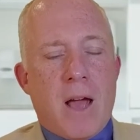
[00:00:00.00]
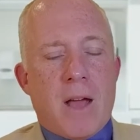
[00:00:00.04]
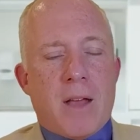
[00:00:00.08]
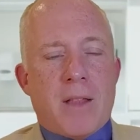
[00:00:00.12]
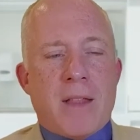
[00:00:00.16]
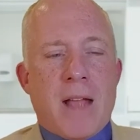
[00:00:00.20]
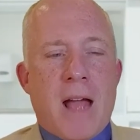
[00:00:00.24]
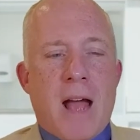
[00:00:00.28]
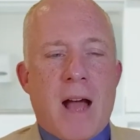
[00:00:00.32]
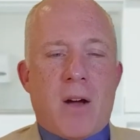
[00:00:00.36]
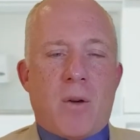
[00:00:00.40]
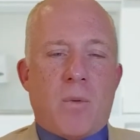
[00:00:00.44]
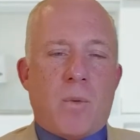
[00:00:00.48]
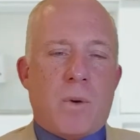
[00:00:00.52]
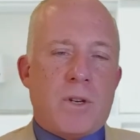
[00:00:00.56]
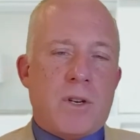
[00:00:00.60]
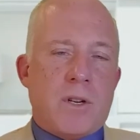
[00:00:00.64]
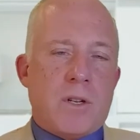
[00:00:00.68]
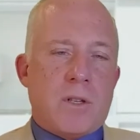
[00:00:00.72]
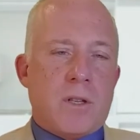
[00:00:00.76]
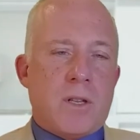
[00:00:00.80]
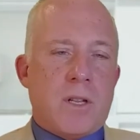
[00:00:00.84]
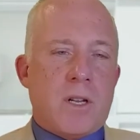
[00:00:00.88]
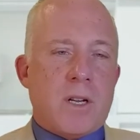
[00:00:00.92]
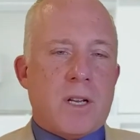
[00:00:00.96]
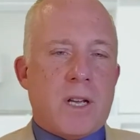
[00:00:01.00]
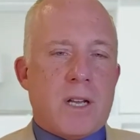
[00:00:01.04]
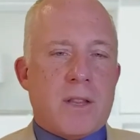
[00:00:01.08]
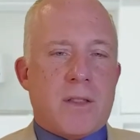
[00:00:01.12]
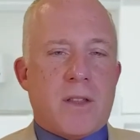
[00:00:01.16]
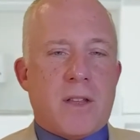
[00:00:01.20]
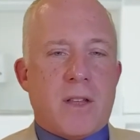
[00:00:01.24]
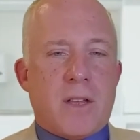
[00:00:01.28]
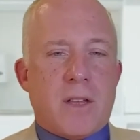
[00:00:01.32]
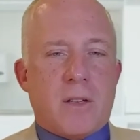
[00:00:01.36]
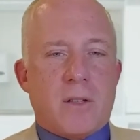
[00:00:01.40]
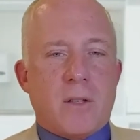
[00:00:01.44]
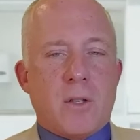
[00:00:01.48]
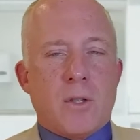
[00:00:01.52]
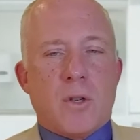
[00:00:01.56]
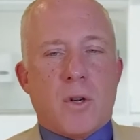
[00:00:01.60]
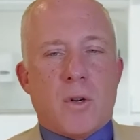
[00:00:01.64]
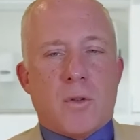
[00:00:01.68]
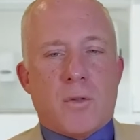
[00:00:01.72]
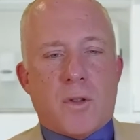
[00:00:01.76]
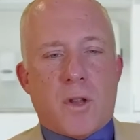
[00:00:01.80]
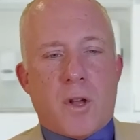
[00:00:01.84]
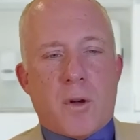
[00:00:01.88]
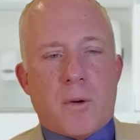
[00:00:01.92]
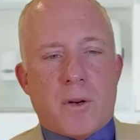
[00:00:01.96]
Now, when you look at the
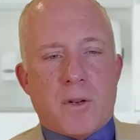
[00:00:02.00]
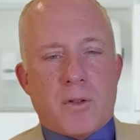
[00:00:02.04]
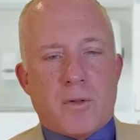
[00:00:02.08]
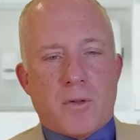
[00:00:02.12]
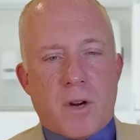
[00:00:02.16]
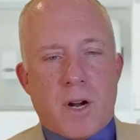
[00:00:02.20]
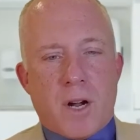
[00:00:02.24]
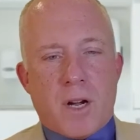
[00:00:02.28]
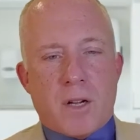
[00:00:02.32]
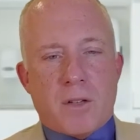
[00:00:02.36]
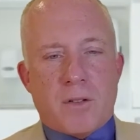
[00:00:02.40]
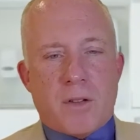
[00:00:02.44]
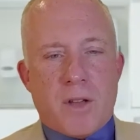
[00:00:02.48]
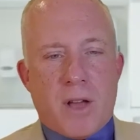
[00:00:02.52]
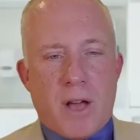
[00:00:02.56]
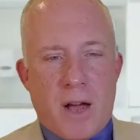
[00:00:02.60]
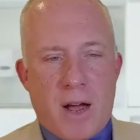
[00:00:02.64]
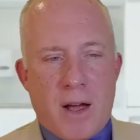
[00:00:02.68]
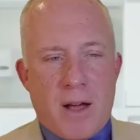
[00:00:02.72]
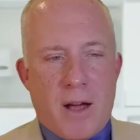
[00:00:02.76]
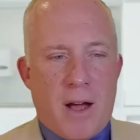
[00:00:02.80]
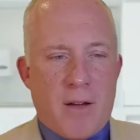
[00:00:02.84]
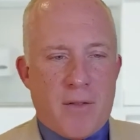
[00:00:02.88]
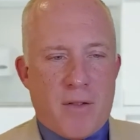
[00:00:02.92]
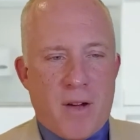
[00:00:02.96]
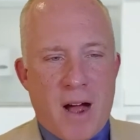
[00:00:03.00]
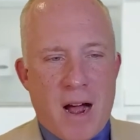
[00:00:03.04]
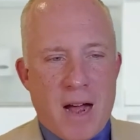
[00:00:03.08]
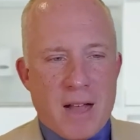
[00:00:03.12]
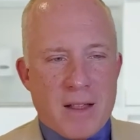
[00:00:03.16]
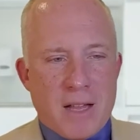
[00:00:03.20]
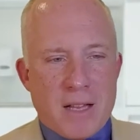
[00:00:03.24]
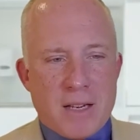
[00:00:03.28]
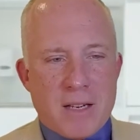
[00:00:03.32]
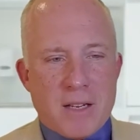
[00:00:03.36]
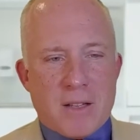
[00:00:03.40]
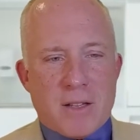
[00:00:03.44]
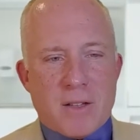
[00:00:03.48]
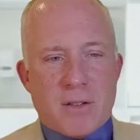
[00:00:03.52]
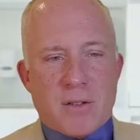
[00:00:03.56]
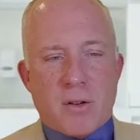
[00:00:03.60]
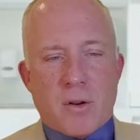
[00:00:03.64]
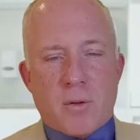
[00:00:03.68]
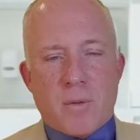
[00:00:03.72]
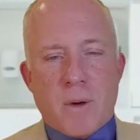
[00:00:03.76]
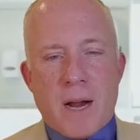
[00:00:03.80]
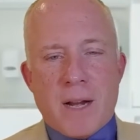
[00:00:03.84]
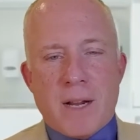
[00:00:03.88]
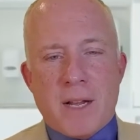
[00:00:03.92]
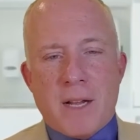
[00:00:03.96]
glucose-lowering drugs, I, I've highlighted this
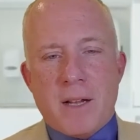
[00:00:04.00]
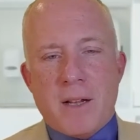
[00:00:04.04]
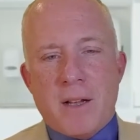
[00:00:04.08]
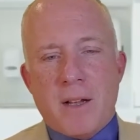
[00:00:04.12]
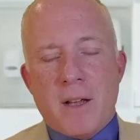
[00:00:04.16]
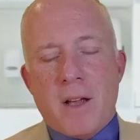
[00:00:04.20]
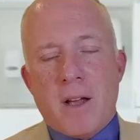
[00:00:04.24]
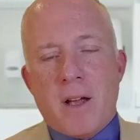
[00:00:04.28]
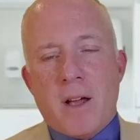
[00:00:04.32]
already.